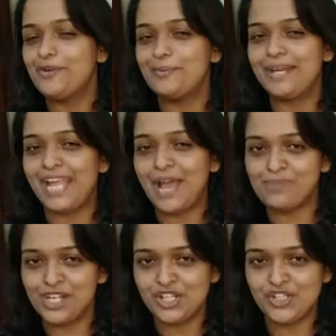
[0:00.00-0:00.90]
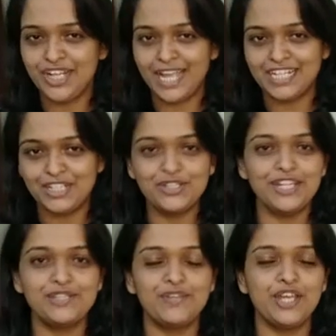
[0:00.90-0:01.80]
everybody, I'm Dhanashree and in
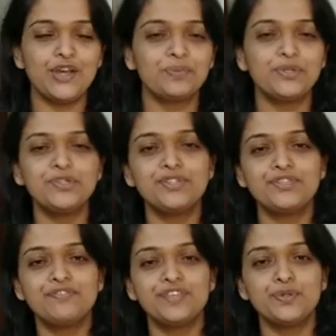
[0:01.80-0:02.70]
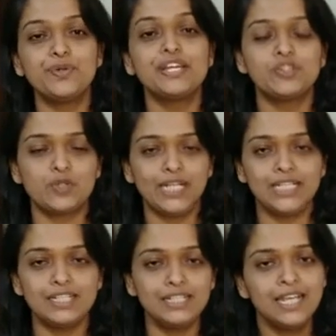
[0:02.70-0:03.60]
today's video I'm going to review a
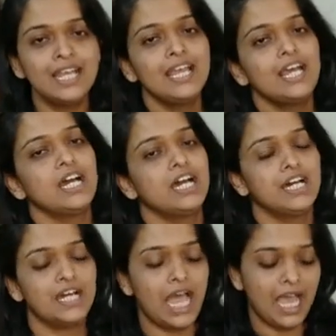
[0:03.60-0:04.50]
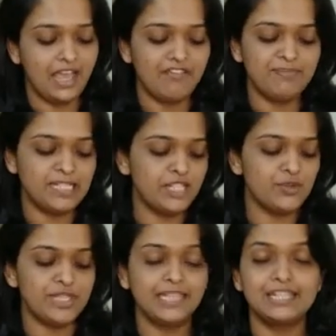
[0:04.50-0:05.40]
straightener. Uh, I have been
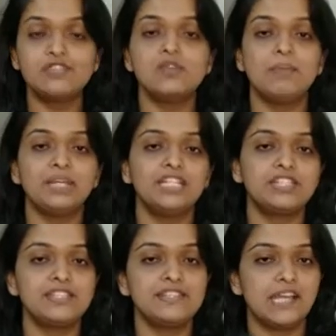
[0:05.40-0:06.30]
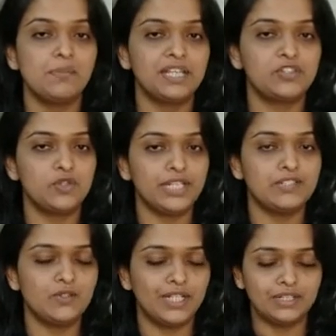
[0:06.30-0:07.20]
using this Remington Ceramic Straight
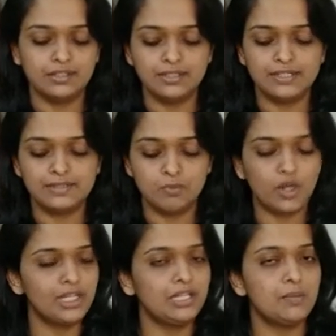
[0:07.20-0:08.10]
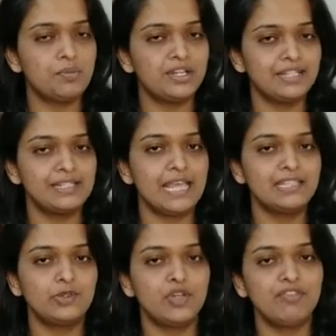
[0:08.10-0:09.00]
Straightener. This model number is
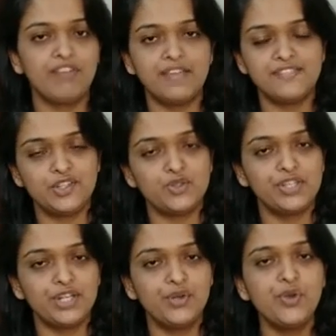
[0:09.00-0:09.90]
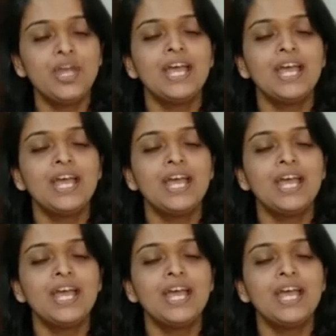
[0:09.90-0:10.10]
S3500